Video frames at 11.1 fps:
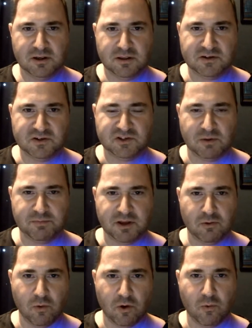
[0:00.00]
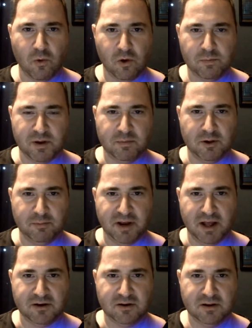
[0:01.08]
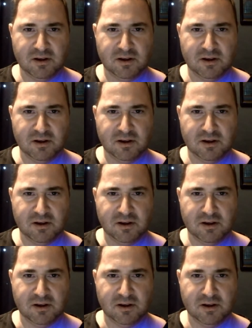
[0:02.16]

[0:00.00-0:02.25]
This is something you want to warn people about.